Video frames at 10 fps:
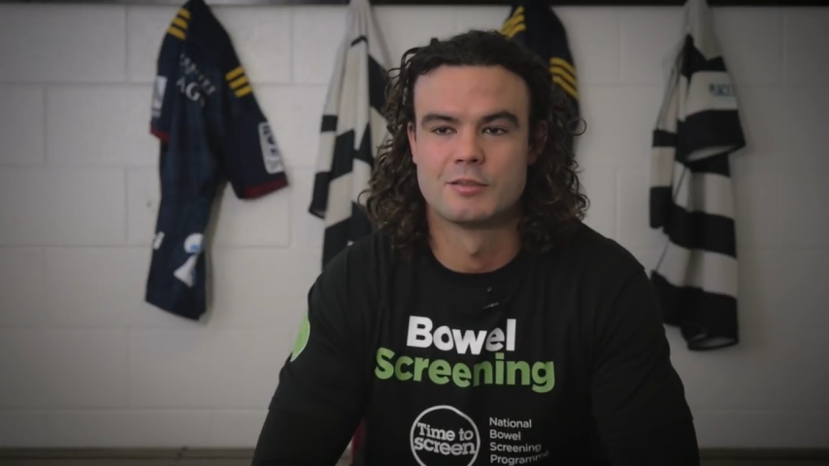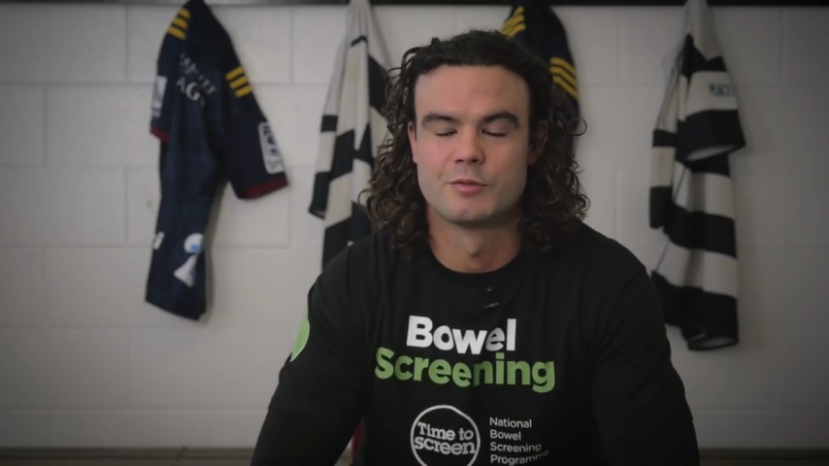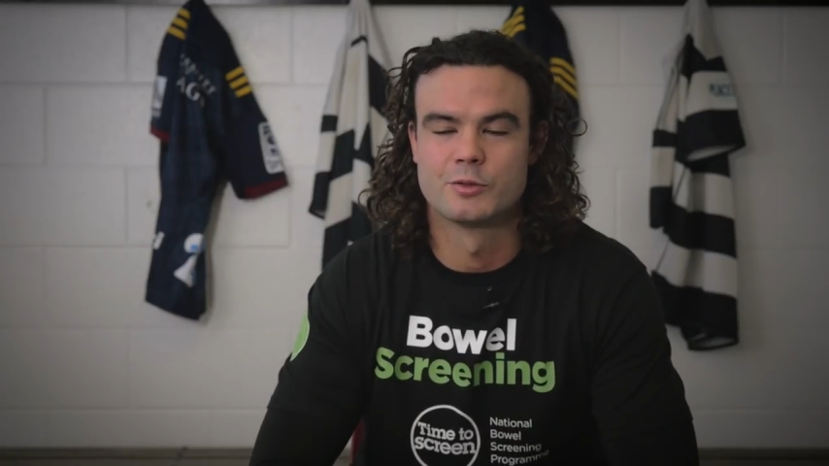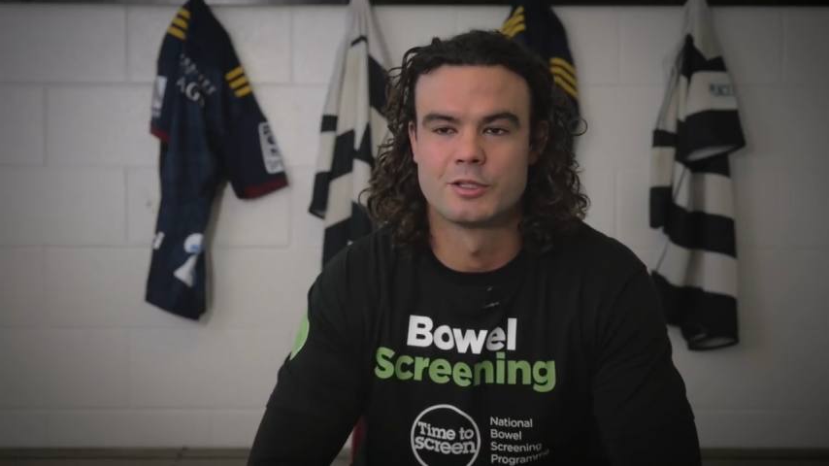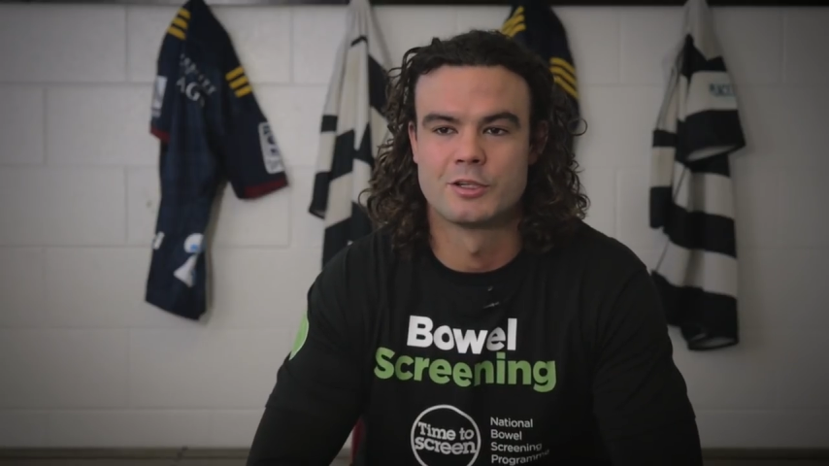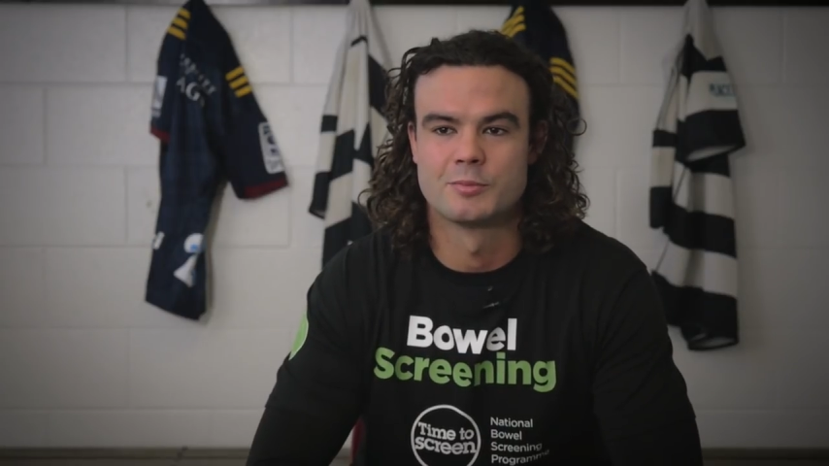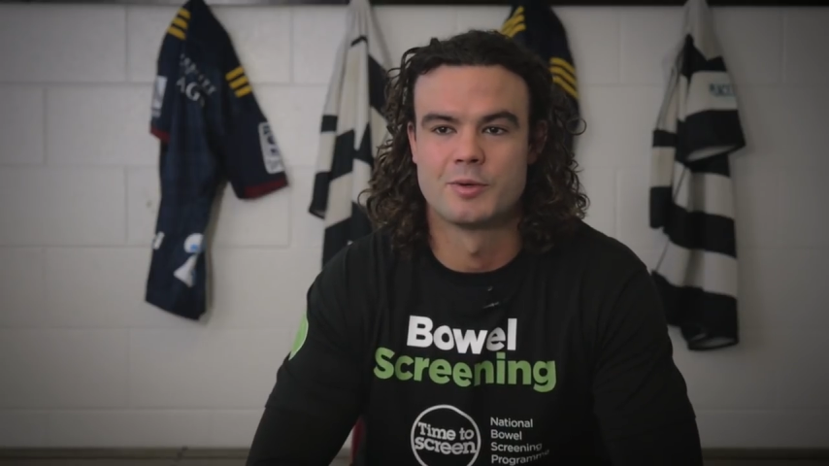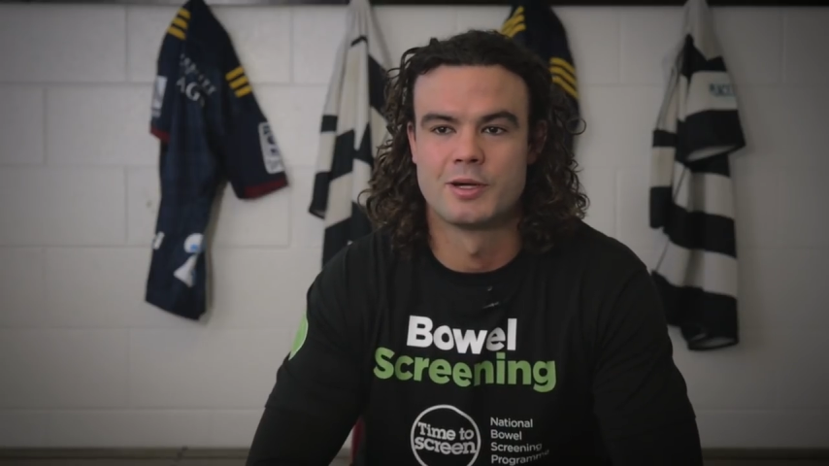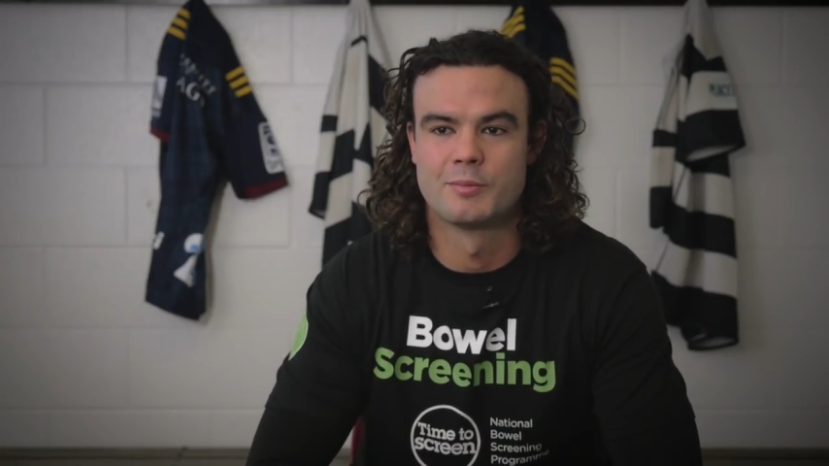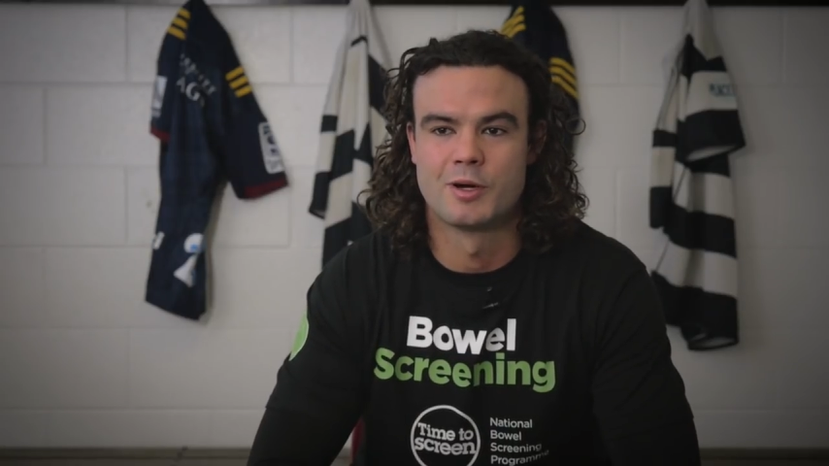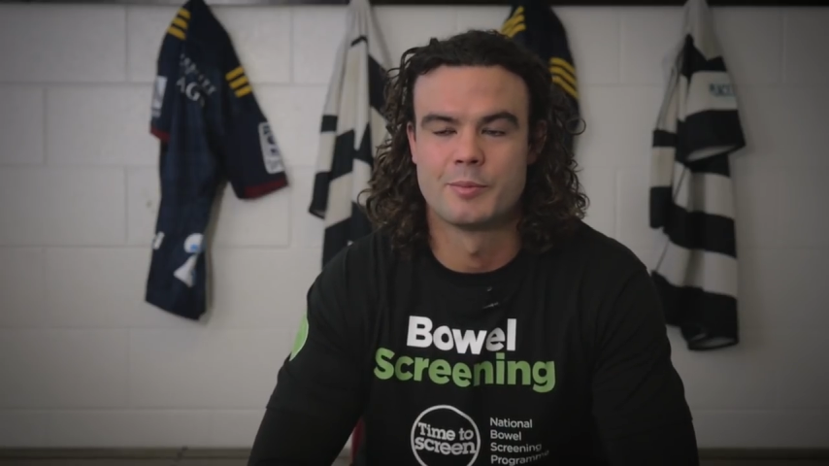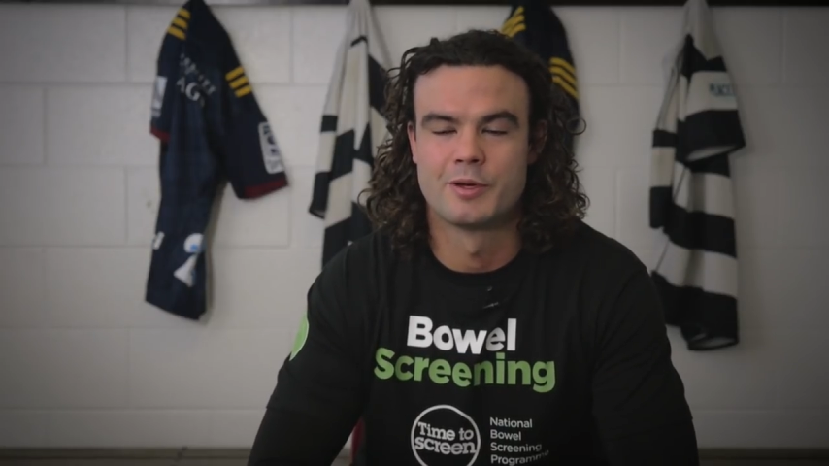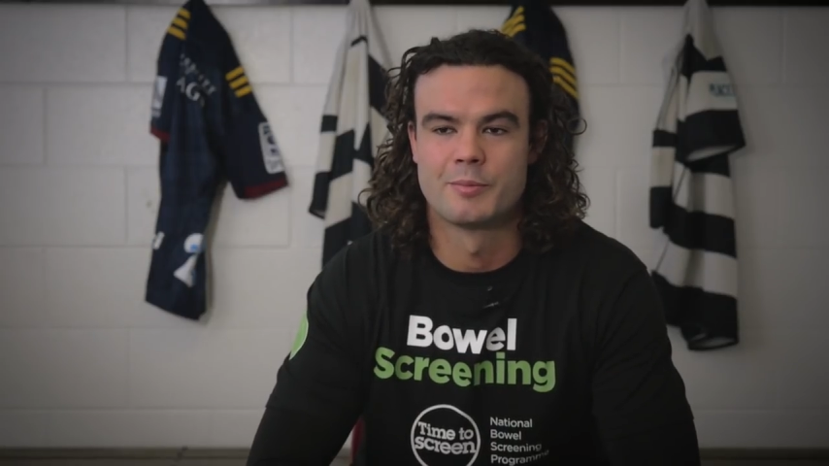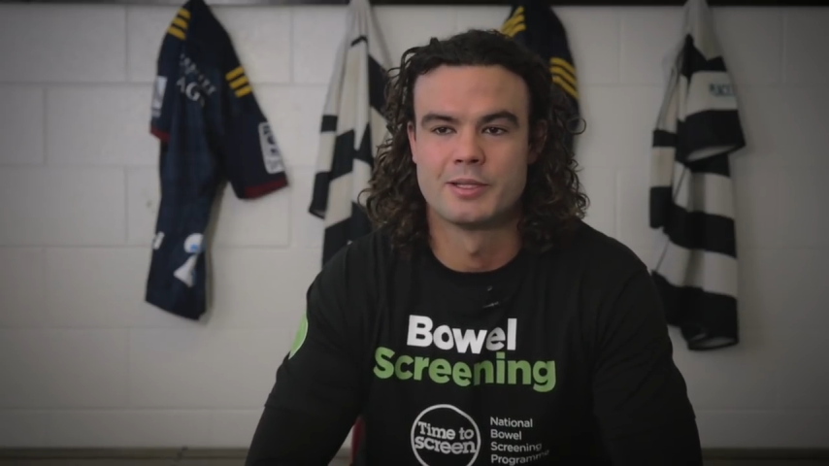I've also lost my papa and